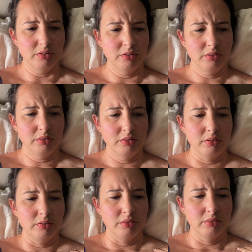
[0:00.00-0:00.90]

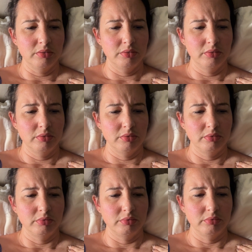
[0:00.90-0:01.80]

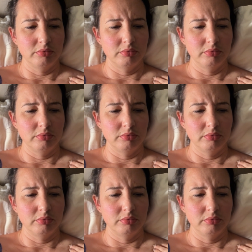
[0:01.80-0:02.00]
(no one is talking)